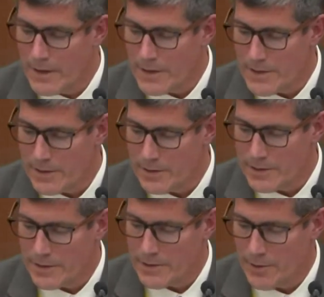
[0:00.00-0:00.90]
Sickle
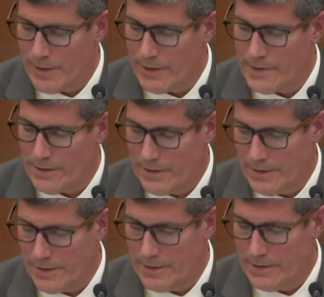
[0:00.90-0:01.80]
cell trait
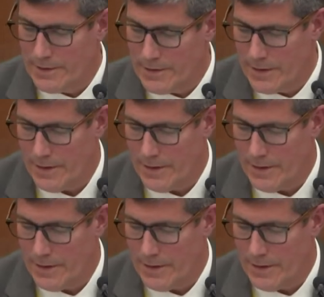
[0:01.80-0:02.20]
is